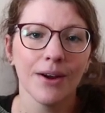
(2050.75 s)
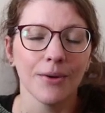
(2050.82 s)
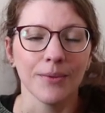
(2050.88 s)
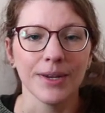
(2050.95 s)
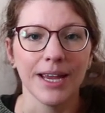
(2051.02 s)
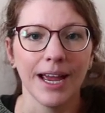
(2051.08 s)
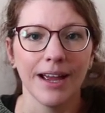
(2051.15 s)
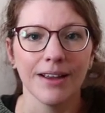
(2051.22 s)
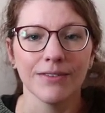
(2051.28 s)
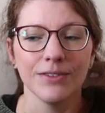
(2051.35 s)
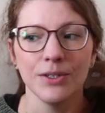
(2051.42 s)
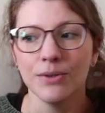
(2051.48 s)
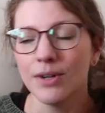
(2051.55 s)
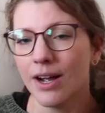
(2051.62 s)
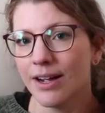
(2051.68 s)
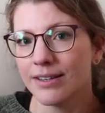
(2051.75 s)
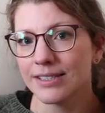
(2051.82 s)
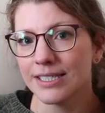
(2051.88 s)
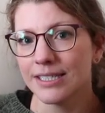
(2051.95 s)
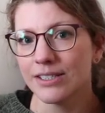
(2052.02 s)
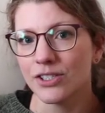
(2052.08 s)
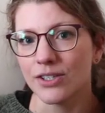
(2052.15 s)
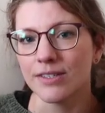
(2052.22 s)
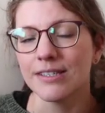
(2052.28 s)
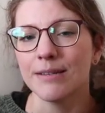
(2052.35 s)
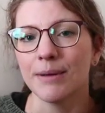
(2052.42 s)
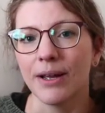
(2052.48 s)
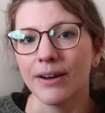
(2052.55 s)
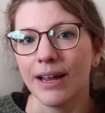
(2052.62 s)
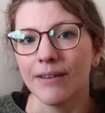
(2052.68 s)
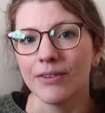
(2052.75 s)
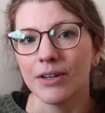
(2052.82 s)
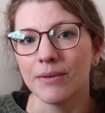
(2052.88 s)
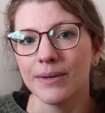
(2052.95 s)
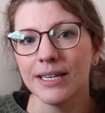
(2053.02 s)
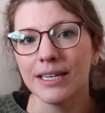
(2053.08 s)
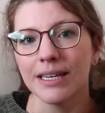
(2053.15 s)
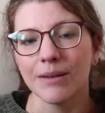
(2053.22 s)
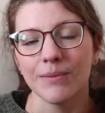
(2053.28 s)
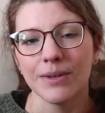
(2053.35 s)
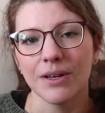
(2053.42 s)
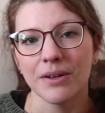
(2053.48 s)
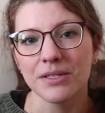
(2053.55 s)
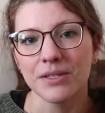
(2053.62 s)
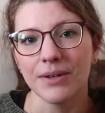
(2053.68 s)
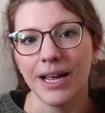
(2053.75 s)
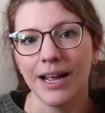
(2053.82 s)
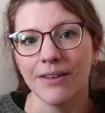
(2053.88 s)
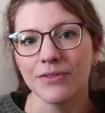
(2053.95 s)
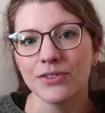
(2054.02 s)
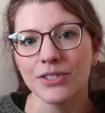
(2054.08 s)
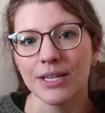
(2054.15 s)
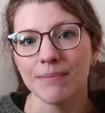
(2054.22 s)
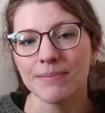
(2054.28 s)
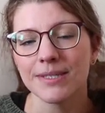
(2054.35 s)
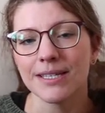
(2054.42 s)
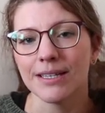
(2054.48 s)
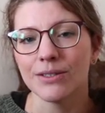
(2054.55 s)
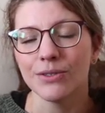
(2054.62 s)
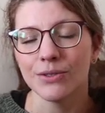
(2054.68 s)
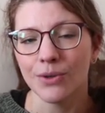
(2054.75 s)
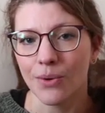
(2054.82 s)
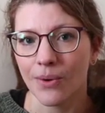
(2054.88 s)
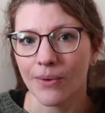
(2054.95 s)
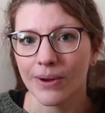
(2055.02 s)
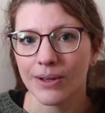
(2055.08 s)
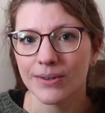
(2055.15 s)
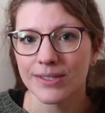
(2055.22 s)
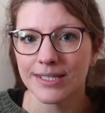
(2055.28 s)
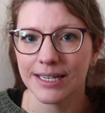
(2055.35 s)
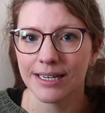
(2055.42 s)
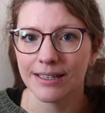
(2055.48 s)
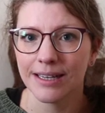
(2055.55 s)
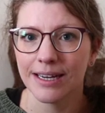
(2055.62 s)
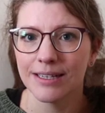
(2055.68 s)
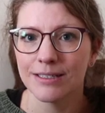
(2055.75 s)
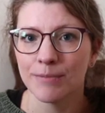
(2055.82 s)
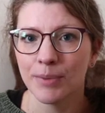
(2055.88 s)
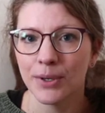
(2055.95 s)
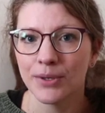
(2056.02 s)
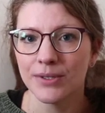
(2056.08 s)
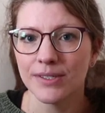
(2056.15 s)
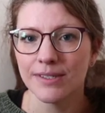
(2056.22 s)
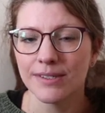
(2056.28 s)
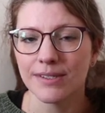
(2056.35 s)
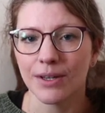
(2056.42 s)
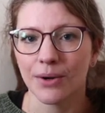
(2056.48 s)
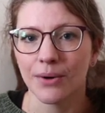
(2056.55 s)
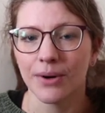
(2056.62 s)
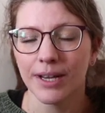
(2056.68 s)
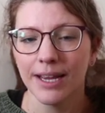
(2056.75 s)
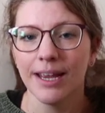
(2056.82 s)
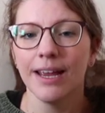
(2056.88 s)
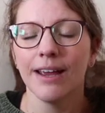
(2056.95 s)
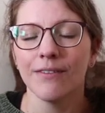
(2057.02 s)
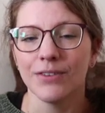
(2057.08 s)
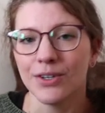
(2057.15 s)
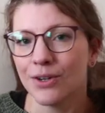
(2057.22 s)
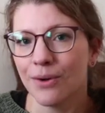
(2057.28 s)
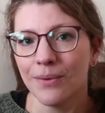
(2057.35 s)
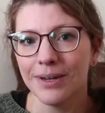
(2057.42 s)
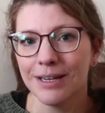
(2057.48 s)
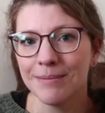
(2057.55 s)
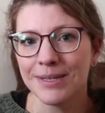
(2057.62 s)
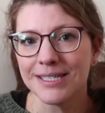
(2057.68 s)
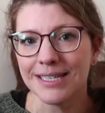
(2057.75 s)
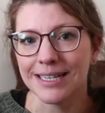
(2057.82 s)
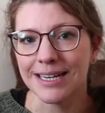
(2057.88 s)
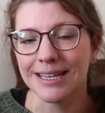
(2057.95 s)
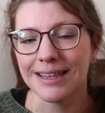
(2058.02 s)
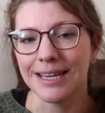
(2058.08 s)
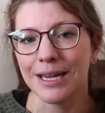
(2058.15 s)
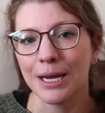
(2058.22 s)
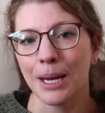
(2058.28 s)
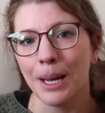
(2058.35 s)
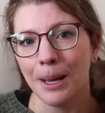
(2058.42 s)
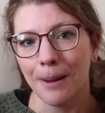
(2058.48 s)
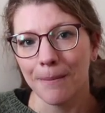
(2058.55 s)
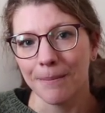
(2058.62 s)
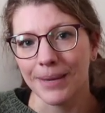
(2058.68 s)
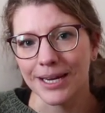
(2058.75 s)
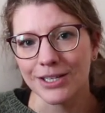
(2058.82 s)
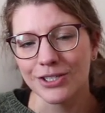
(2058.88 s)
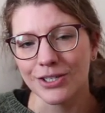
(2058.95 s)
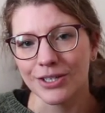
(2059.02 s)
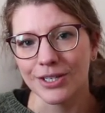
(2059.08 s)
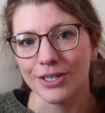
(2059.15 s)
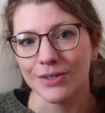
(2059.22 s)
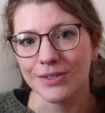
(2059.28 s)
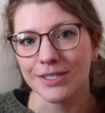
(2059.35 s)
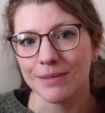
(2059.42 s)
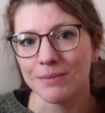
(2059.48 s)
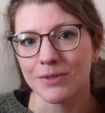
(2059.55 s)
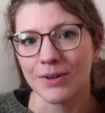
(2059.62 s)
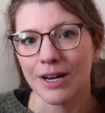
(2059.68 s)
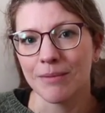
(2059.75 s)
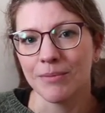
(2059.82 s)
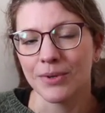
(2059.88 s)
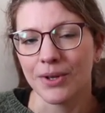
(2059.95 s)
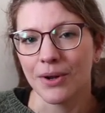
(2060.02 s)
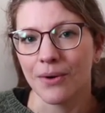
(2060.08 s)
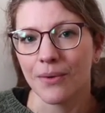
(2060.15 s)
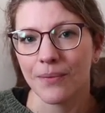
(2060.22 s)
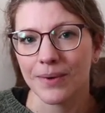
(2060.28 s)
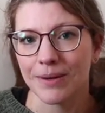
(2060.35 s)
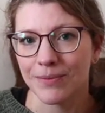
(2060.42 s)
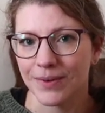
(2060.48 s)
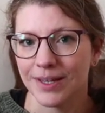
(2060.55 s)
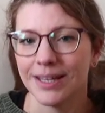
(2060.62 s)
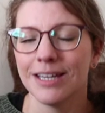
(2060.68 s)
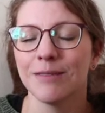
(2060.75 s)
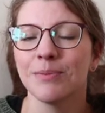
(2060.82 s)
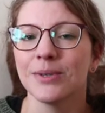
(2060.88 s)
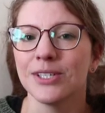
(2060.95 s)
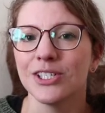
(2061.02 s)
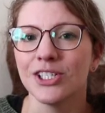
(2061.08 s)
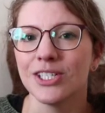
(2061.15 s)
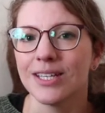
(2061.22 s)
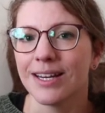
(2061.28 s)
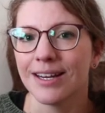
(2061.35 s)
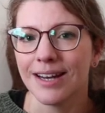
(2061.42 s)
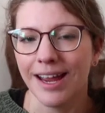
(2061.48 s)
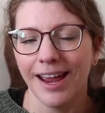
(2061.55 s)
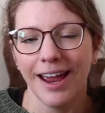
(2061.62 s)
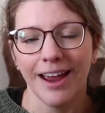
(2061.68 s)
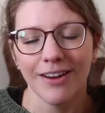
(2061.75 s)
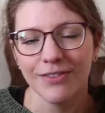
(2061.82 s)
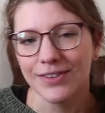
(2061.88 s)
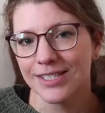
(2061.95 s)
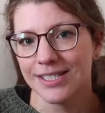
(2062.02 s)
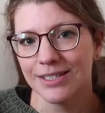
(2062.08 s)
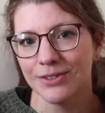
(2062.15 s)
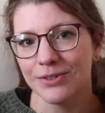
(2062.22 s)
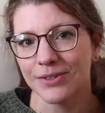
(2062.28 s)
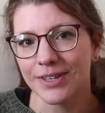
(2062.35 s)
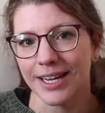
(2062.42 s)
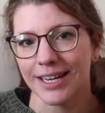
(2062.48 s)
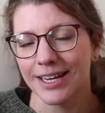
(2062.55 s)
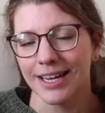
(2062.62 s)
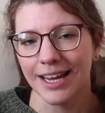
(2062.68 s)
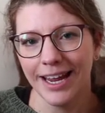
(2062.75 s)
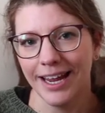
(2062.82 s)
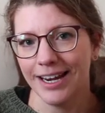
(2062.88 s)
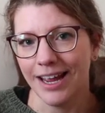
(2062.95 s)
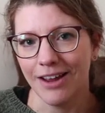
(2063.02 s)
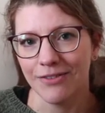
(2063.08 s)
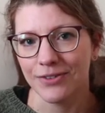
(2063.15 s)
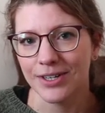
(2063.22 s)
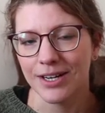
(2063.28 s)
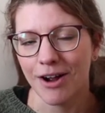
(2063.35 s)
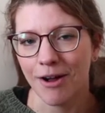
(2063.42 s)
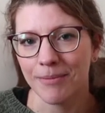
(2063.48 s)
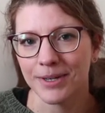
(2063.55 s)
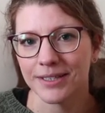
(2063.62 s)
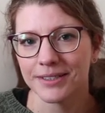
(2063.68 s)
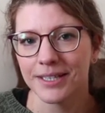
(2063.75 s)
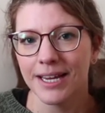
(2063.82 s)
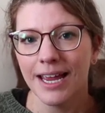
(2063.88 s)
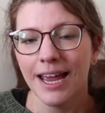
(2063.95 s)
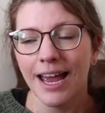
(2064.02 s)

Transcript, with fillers: We have new content just about every week, and we also have tips and tutorials that I like to post. So if you don't want to miss anything, make sure you subscribe below. We really appreciate every single like and every comment.